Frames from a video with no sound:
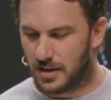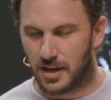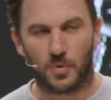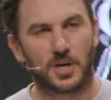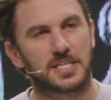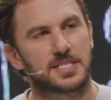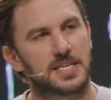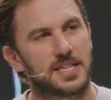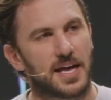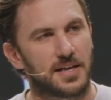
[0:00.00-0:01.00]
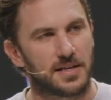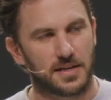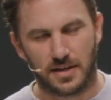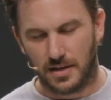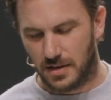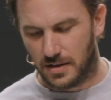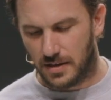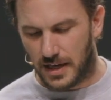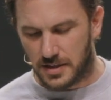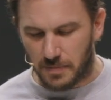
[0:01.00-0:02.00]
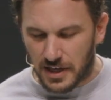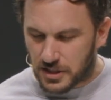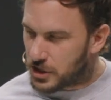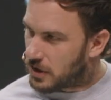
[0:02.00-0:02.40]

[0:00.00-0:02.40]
And we're going to see that as the message